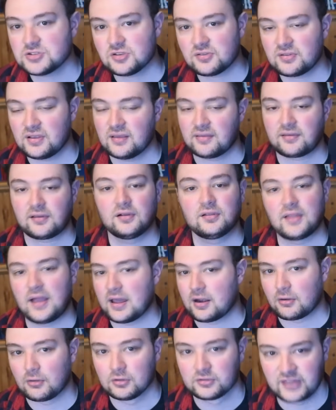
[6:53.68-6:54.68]
just as
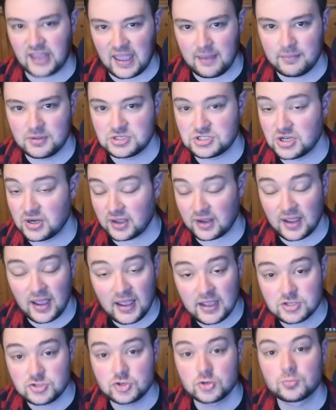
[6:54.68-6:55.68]
collateral damage in a
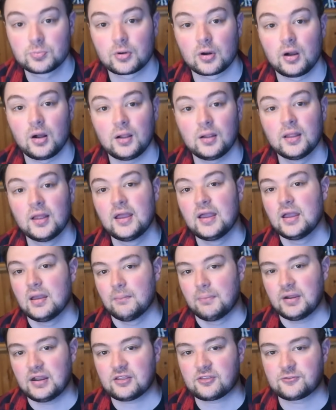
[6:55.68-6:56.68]
kaiju brawl,
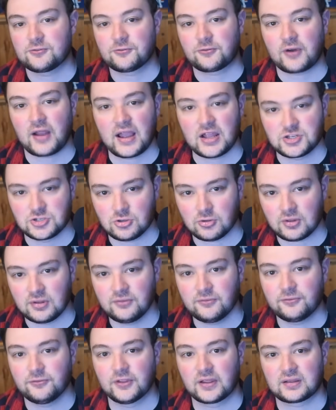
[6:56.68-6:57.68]
but as fragile,
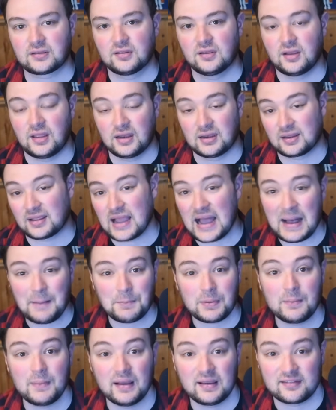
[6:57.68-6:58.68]
conflicted, and
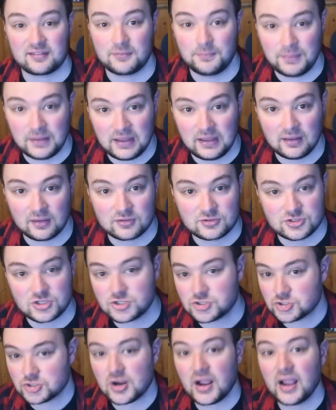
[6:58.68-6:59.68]
compromised beings
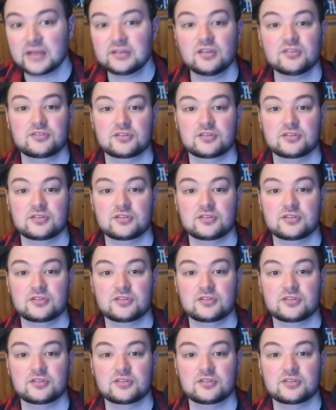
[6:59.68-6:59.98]
just trying to